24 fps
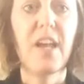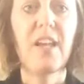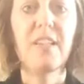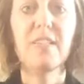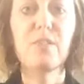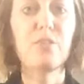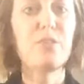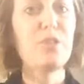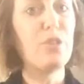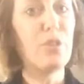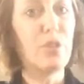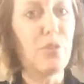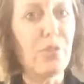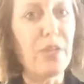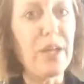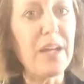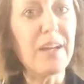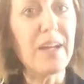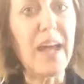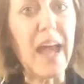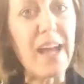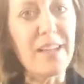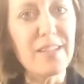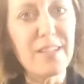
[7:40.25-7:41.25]
So do you
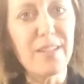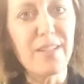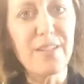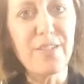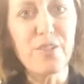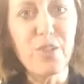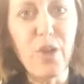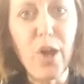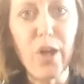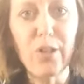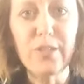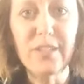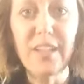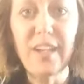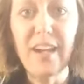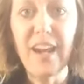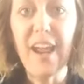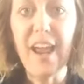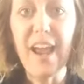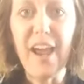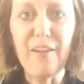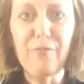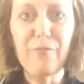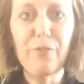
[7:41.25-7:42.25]
think as an adult that
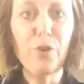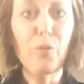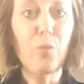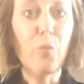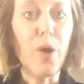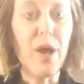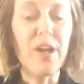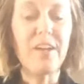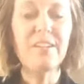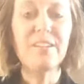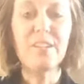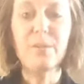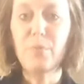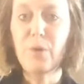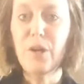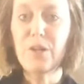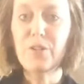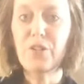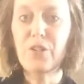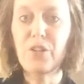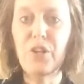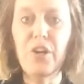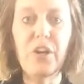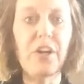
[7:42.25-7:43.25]
I ever wanted to
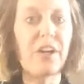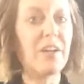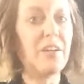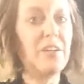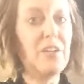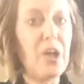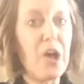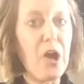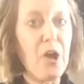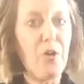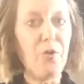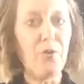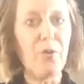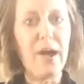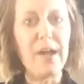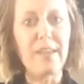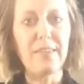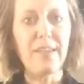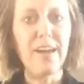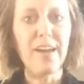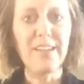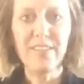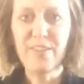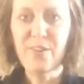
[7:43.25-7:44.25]
pressure cook? No, I
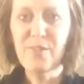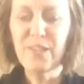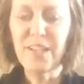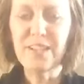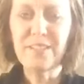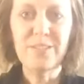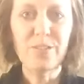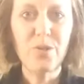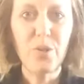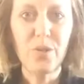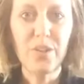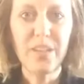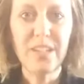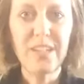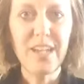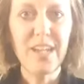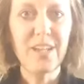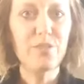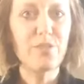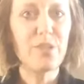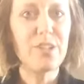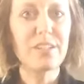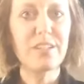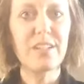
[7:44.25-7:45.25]
thought, no, that's totally
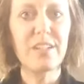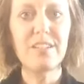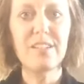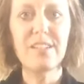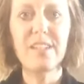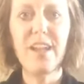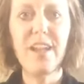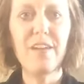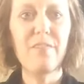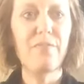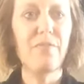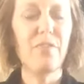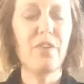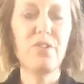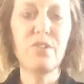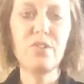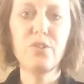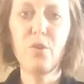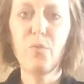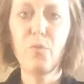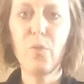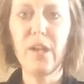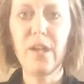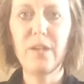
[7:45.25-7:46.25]
dangerous, unsafe, there's
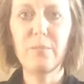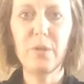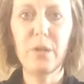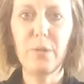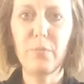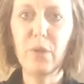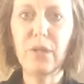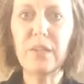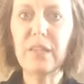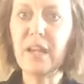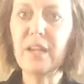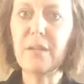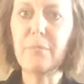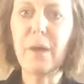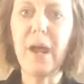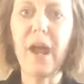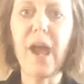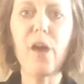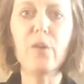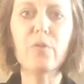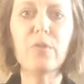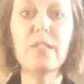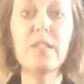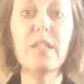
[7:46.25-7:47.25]
no way I'm gonna bring that in my
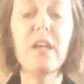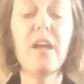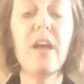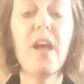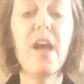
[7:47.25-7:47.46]
house.